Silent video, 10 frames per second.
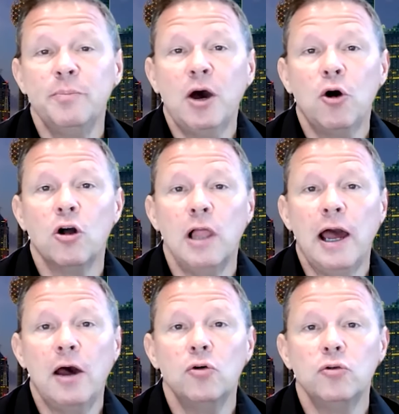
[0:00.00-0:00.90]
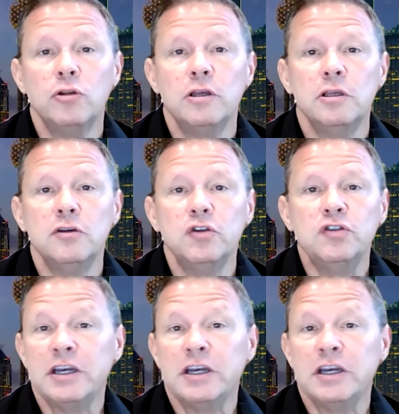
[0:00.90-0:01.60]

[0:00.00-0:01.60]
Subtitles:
about cloud is,